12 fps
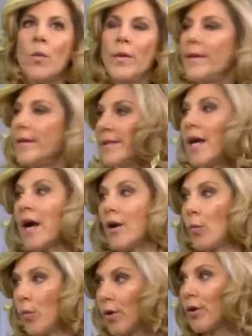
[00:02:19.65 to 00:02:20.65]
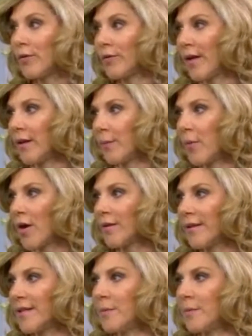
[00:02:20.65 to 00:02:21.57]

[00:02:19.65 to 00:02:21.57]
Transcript: when the entire world fell apart, sure.